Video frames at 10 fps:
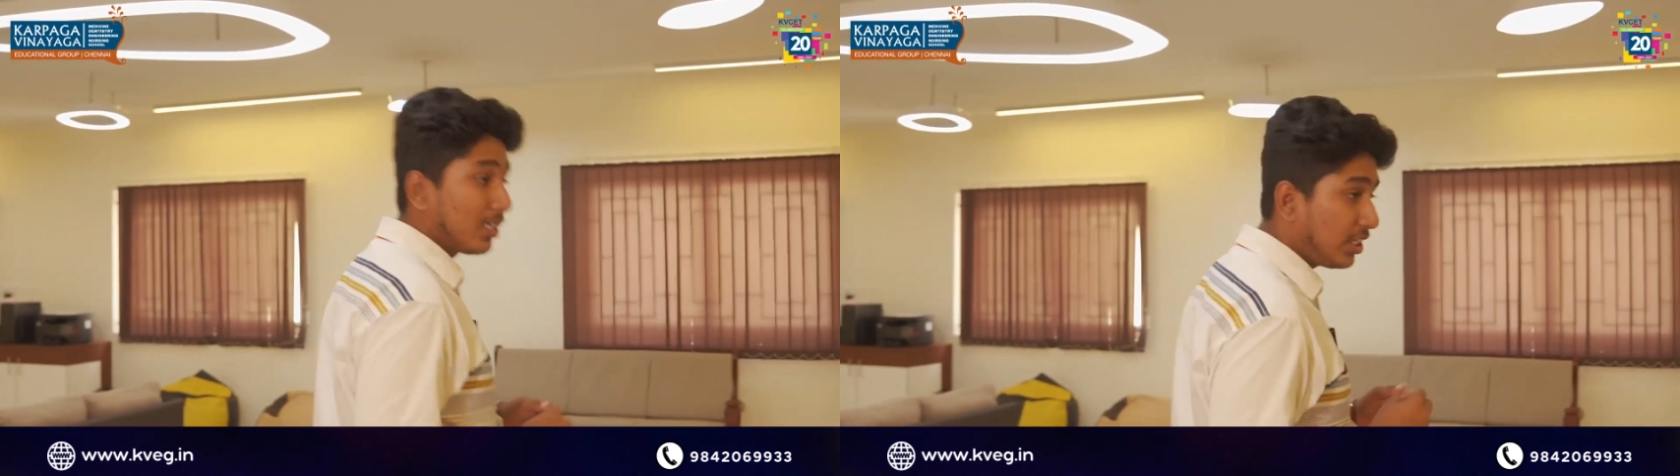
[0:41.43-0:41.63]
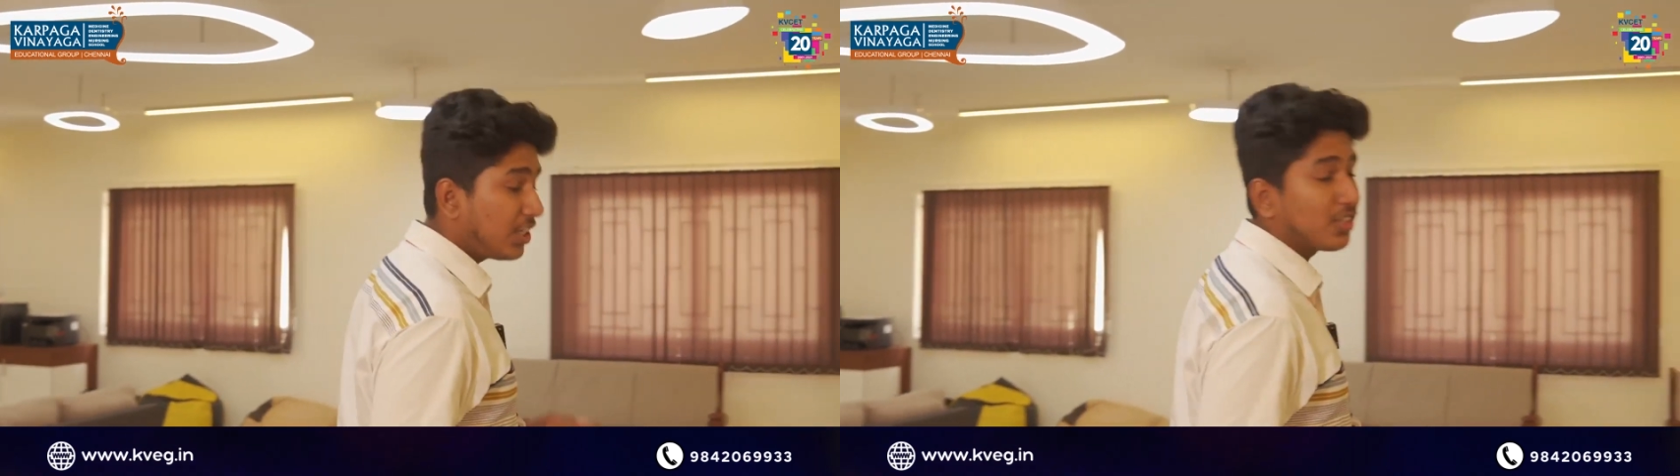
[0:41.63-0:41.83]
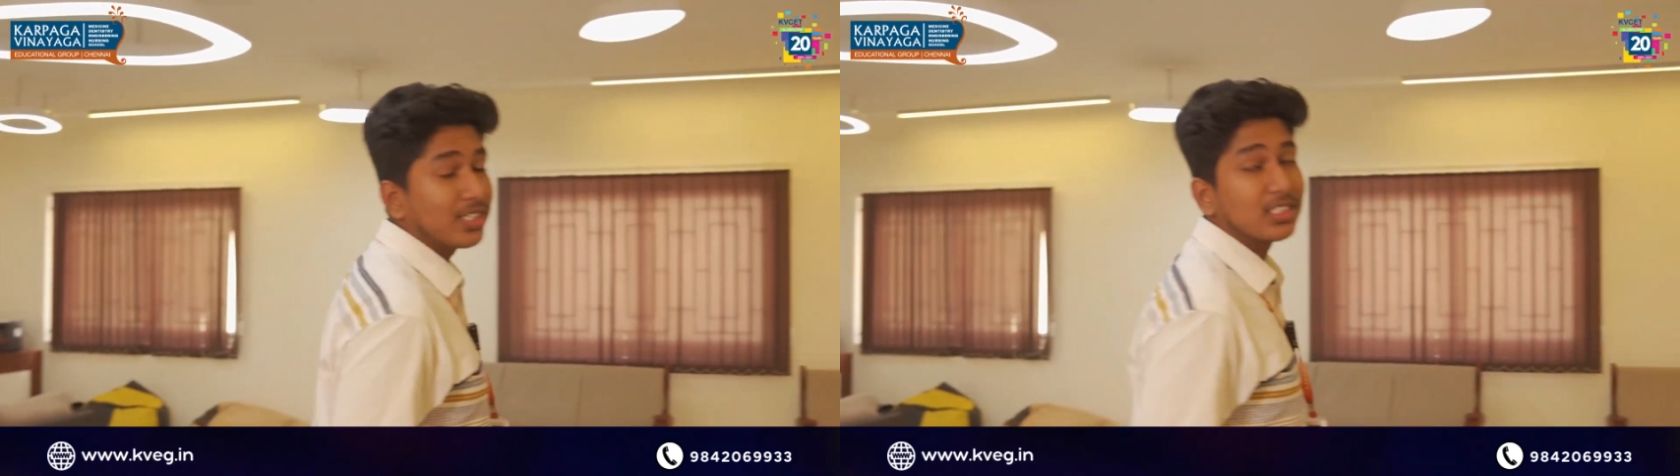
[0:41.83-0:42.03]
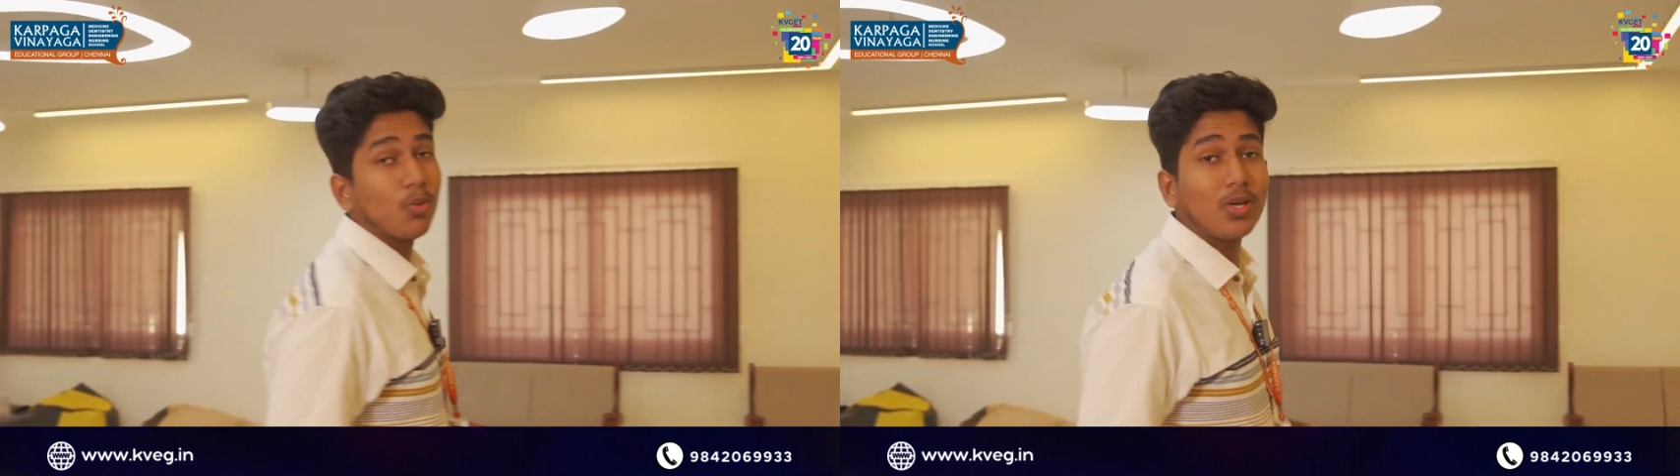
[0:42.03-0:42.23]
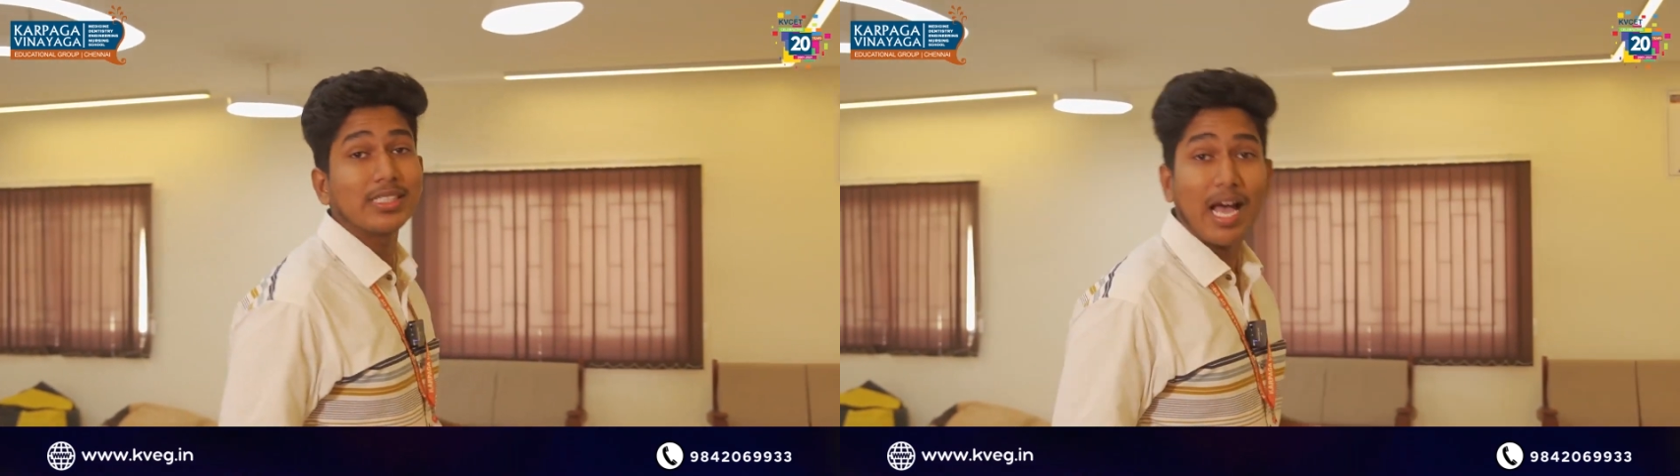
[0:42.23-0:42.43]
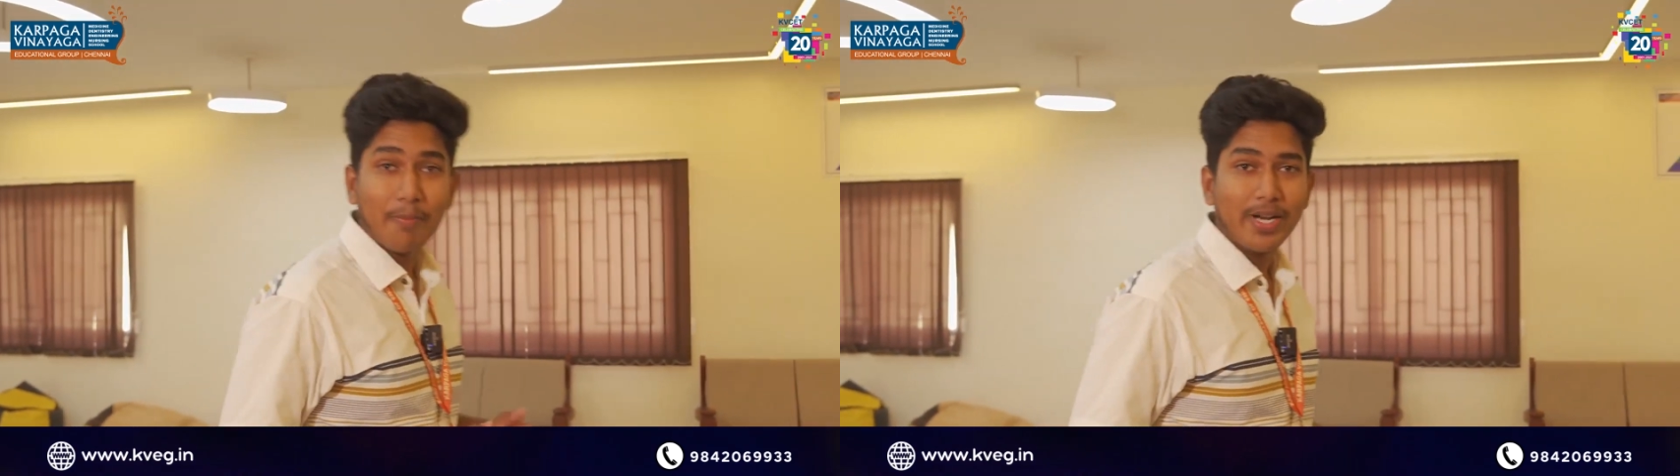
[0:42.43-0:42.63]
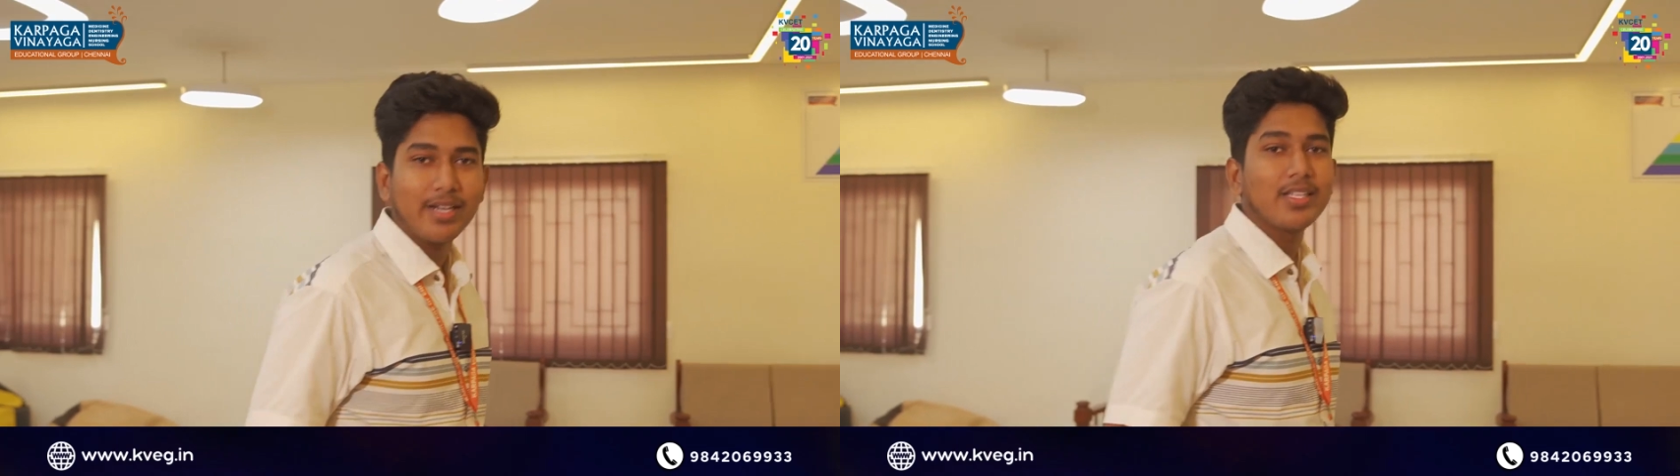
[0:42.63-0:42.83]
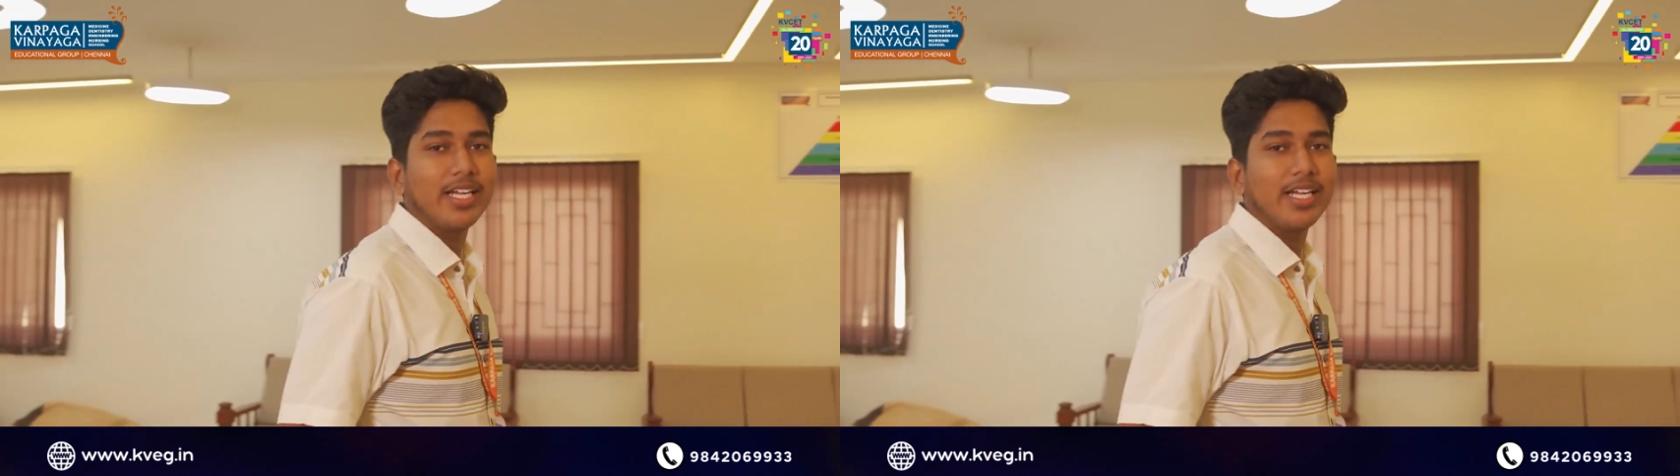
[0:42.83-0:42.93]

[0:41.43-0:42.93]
teach us what's happening in the